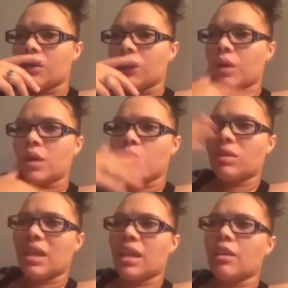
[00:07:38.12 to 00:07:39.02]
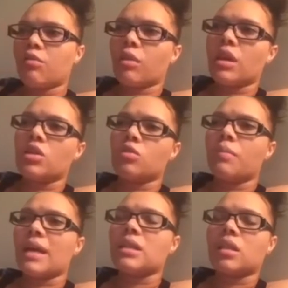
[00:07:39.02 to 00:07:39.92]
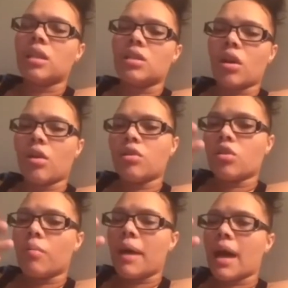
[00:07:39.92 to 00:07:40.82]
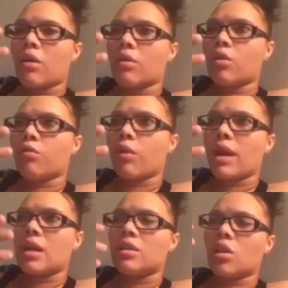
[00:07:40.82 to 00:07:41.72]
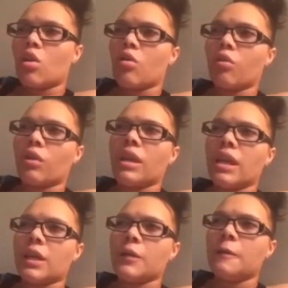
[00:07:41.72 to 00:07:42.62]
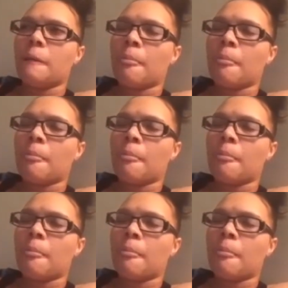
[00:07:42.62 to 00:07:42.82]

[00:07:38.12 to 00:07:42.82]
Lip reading: when you did get friends, you basically turned your back on your friends over a nigga.